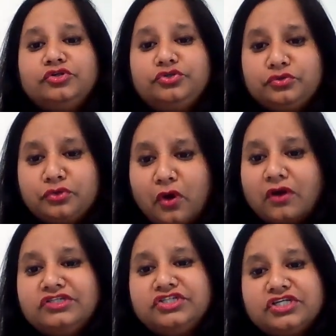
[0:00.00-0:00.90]
Do
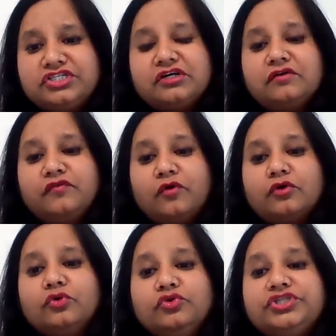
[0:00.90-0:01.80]
not judge her
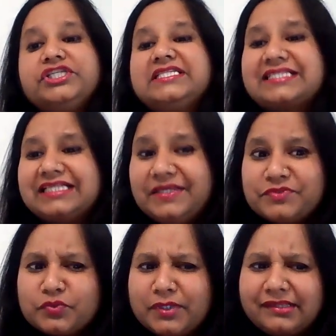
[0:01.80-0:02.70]
for who she
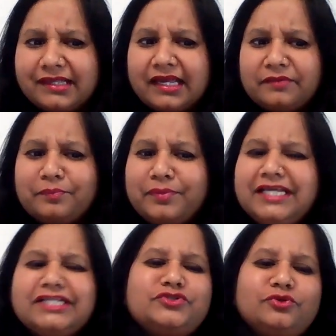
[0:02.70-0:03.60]
sleeps with, and
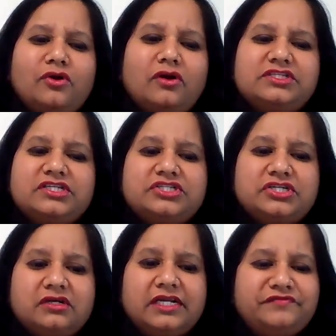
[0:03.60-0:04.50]
please do not judge
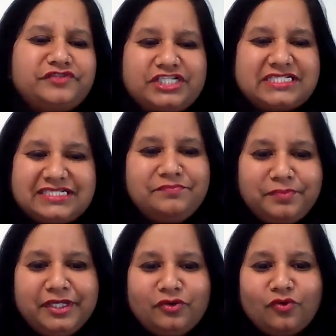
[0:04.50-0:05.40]
her if she
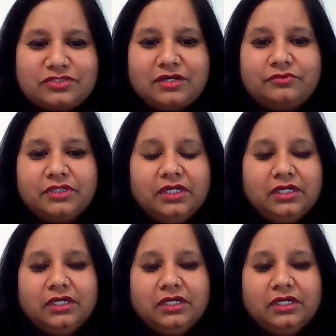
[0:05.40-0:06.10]
simply goes out